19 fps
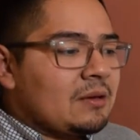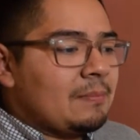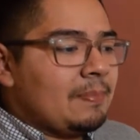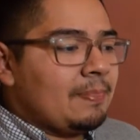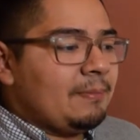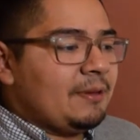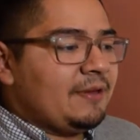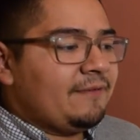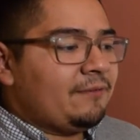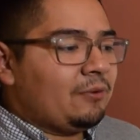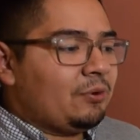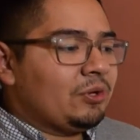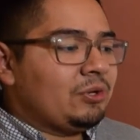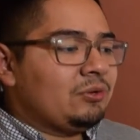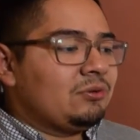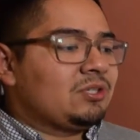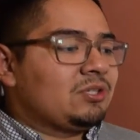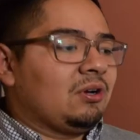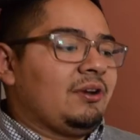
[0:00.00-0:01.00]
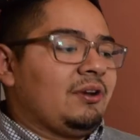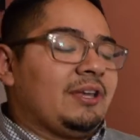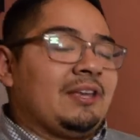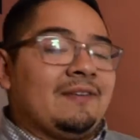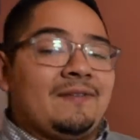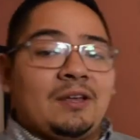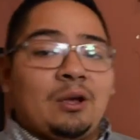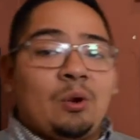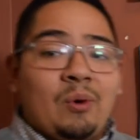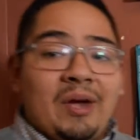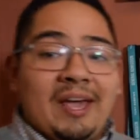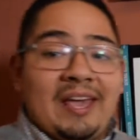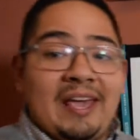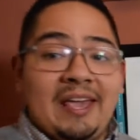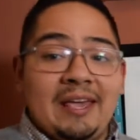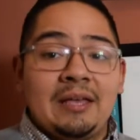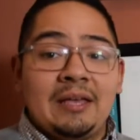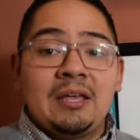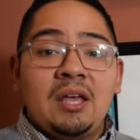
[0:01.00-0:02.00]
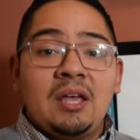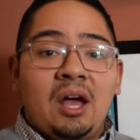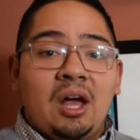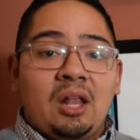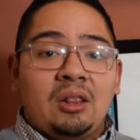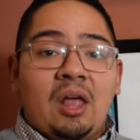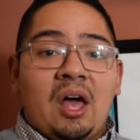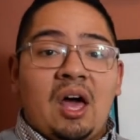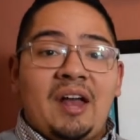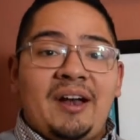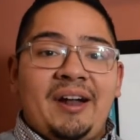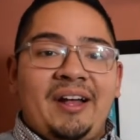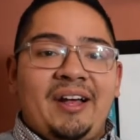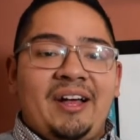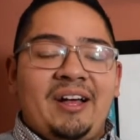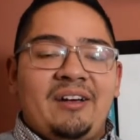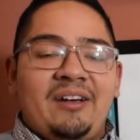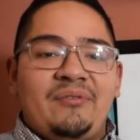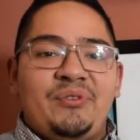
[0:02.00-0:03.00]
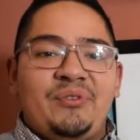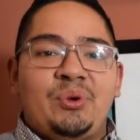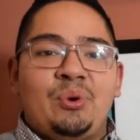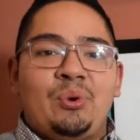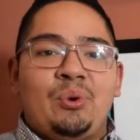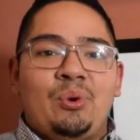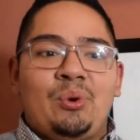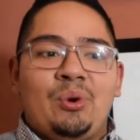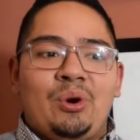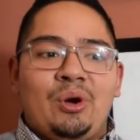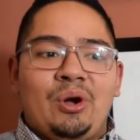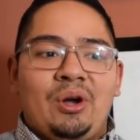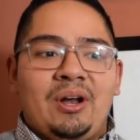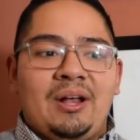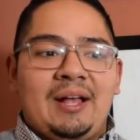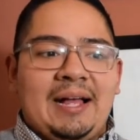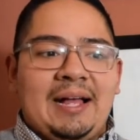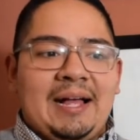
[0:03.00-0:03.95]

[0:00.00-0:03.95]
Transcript: Before you start giving away a lot of your